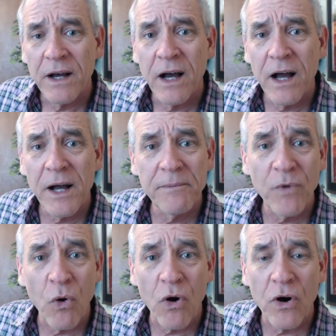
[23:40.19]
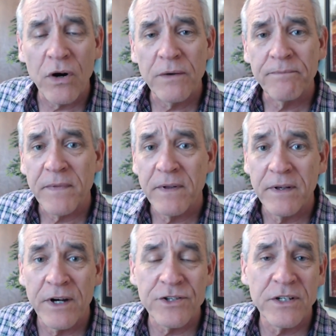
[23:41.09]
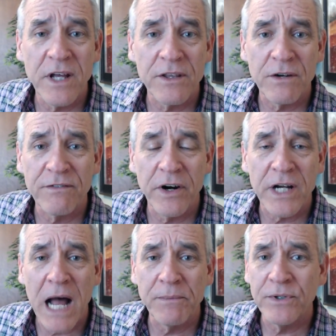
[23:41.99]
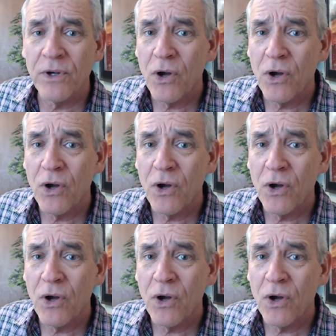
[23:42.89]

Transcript: Um, or here's another very common,